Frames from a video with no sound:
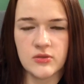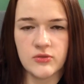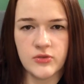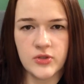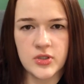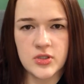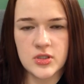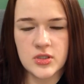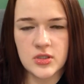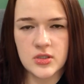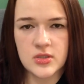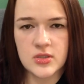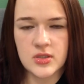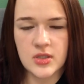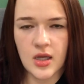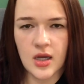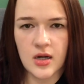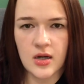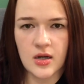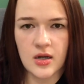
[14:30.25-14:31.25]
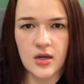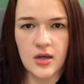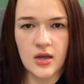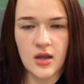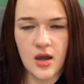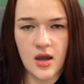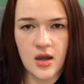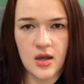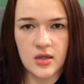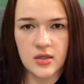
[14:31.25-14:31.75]
filtered that are
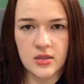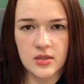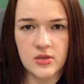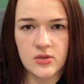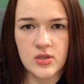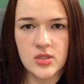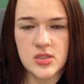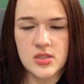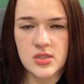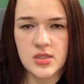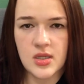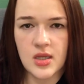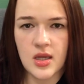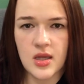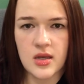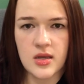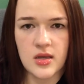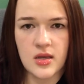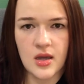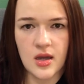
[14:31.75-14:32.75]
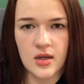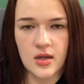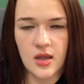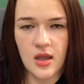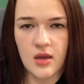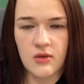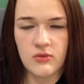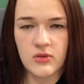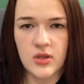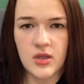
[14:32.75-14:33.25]
not greasy and not
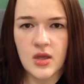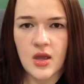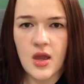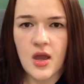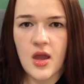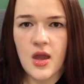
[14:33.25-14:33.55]
heavy.